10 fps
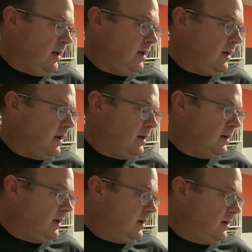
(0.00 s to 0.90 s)
And
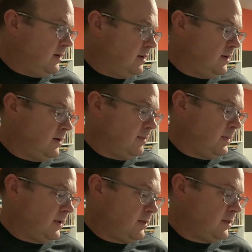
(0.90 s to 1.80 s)

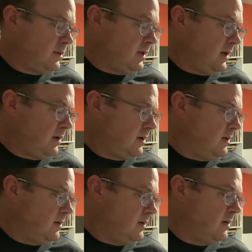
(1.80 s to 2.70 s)
I think
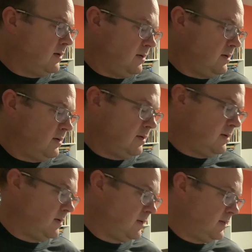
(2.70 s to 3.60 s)

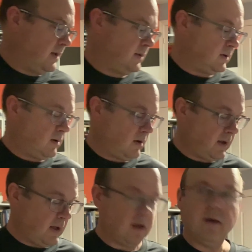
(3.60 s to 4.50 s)
that's all I
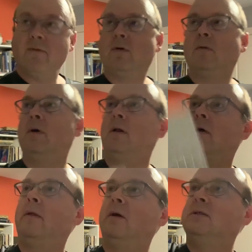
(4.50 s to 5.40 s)
have written
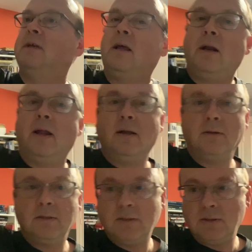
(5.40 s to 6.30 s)
on there to say today.
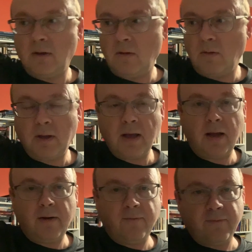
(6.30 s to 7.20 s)
So
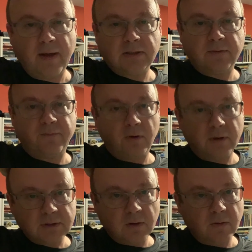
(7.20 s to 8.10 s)
kind of fast and
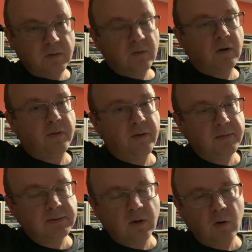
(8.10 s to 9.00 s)
furious going through all
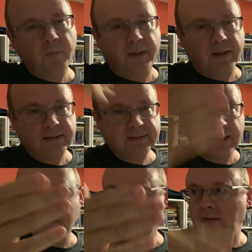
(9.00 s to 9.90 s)
those. Hope that
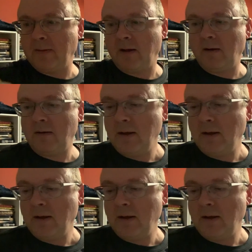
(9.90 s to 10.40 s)
something in there,